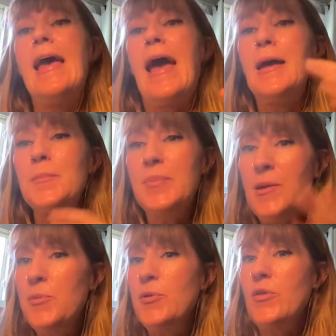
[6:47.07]
and
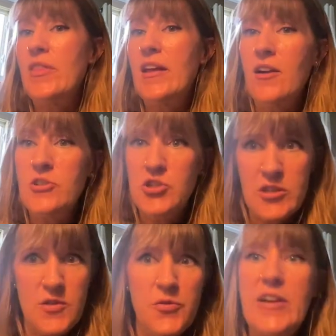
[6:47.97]
people that are
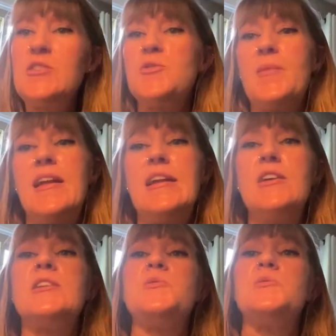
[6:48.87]
just friends from that
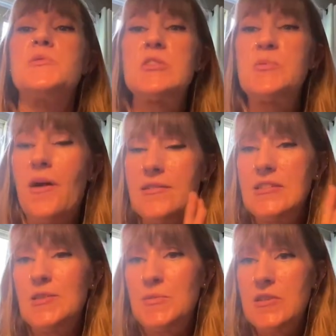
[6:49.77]
area will respond
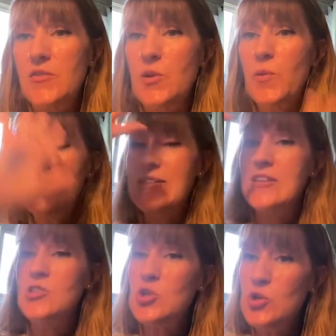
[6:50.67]
in specific ways.
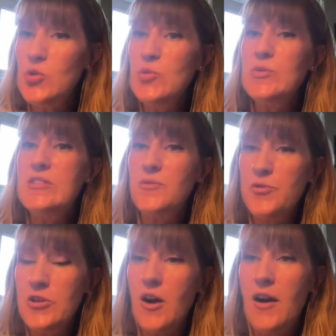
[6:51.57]
That's two
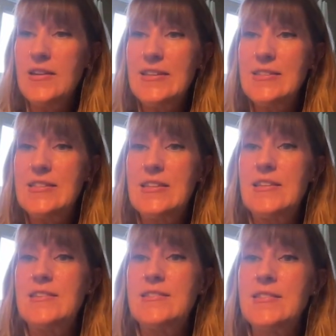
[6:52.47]
different
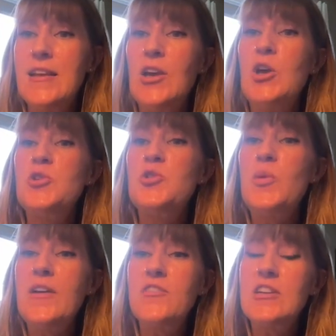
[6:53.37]
audiences who
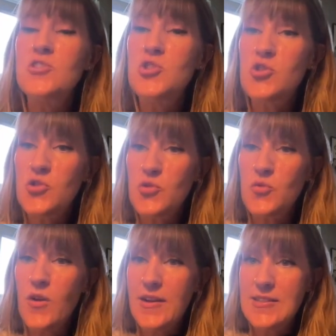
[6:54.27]
have
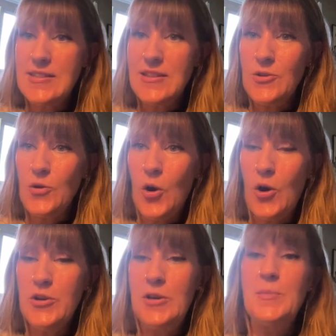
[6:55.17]
constructed their
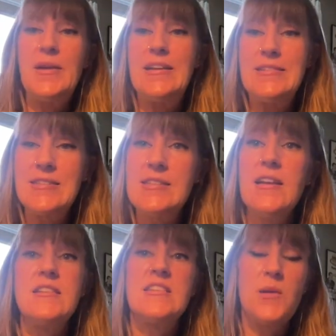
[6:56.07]
arguments
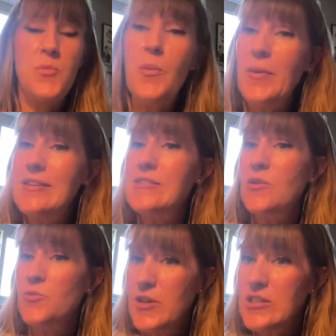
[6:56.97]
somewhat based on
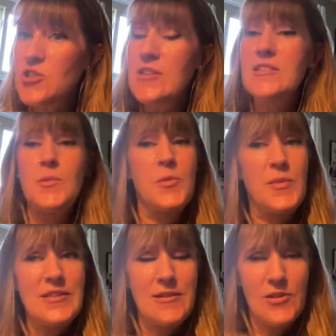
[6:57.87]
region, somewhat
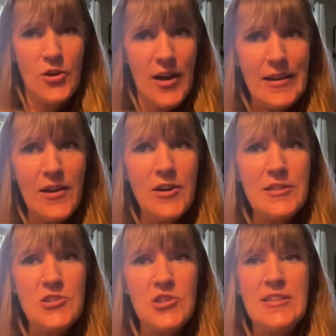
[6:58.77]
based on their
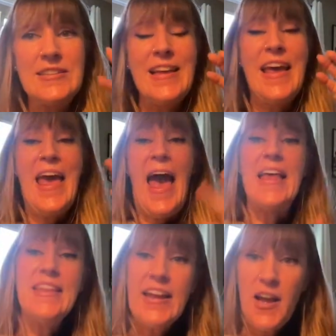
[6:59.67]
ideologies.
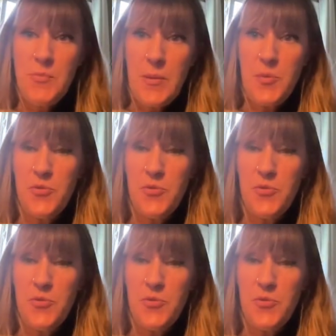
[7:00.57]
And then I have people